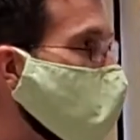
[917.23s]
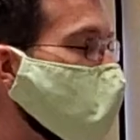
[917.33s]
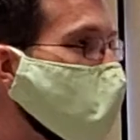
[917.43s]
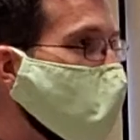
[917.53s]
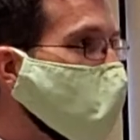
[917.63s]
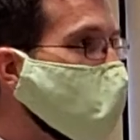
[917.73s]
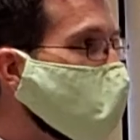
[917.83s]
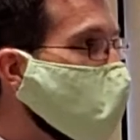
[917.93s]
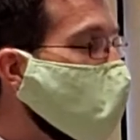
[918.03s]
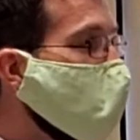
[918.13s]
The nuns
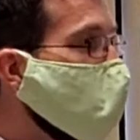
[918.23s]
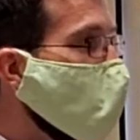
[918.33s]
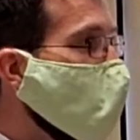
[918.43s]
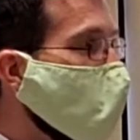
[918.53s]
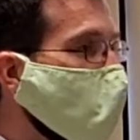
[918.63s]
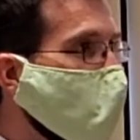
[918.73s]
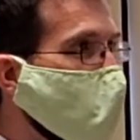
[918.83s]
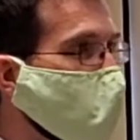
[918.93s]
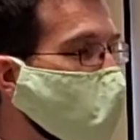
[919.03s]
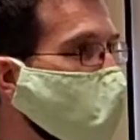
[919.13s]
say,
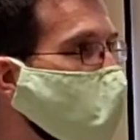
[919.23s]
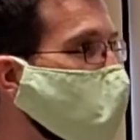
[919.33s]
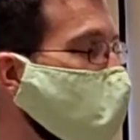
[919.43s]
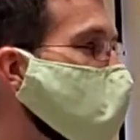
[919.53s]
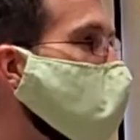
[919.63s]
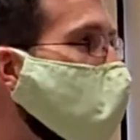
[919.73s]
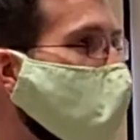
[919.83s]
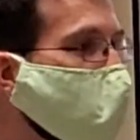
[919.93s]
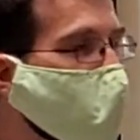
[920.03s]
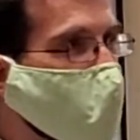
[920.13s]
she's a
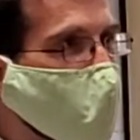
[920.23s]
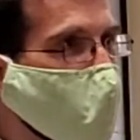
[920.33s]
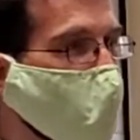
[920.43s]
pest.